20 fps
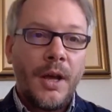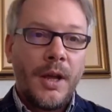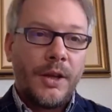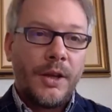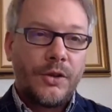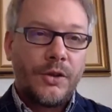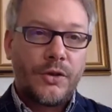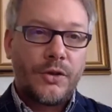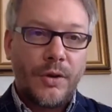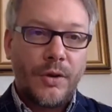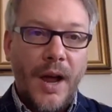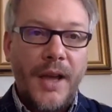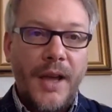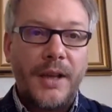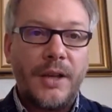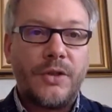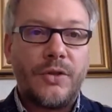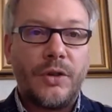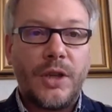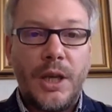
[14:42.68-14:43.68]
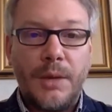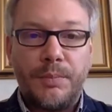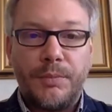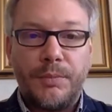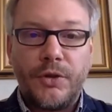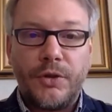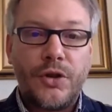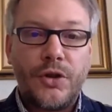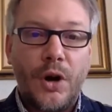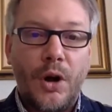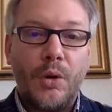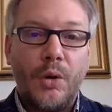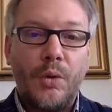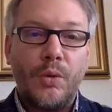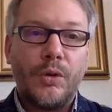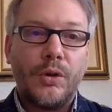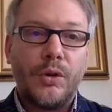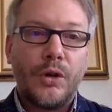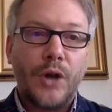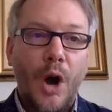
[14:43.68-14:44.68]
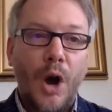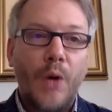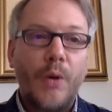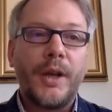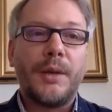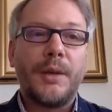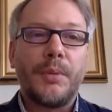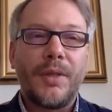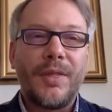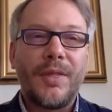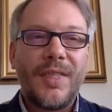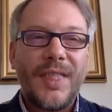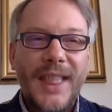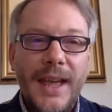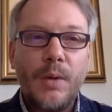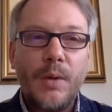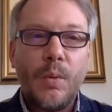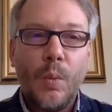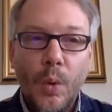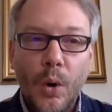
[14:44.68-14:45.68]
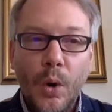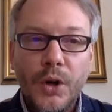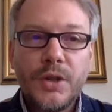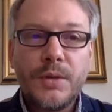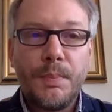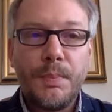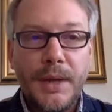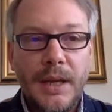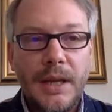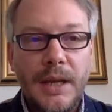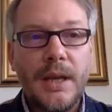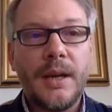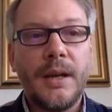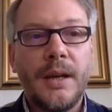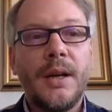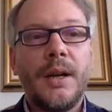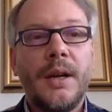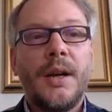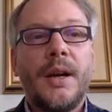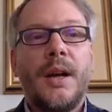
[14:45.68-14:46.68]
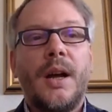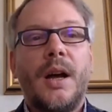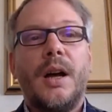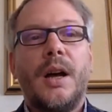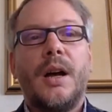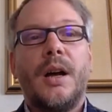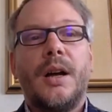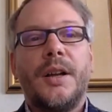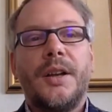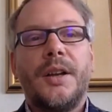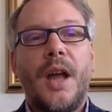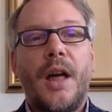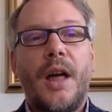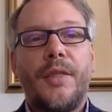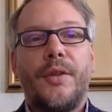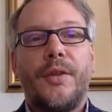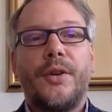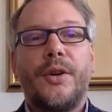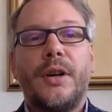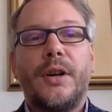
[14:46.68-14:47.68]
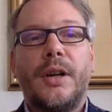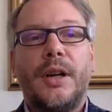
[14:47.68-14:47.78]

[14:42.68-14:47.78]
trying to keep the show going, but they would be another